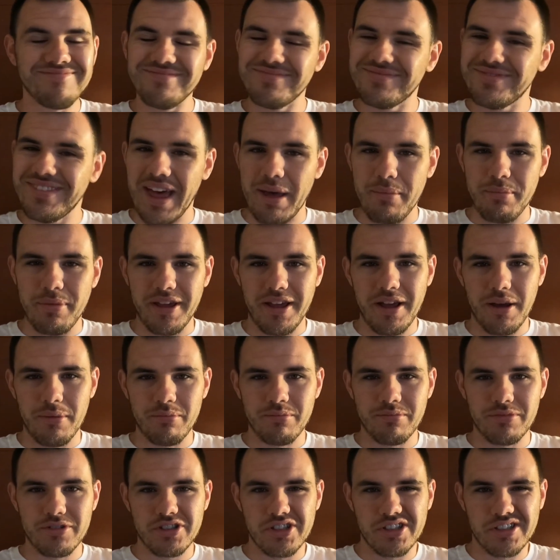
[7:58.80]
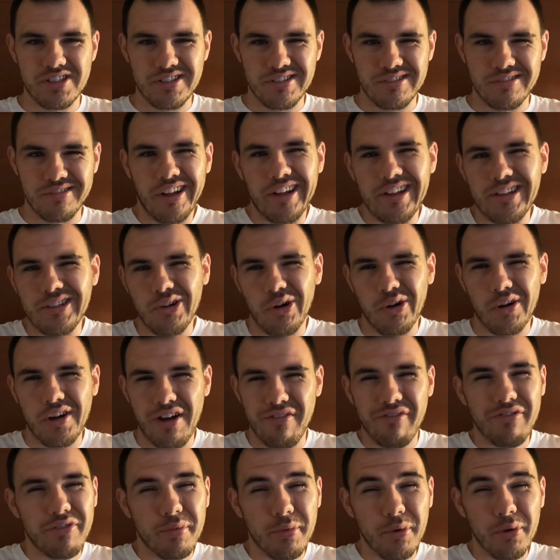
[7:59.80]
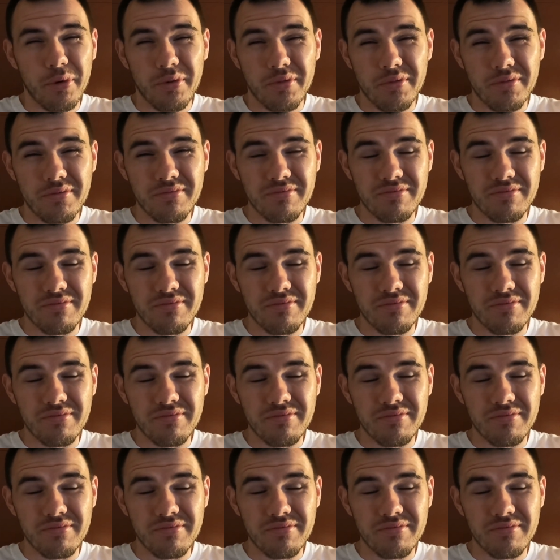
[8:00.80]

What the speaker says: that becomes just like not comfortable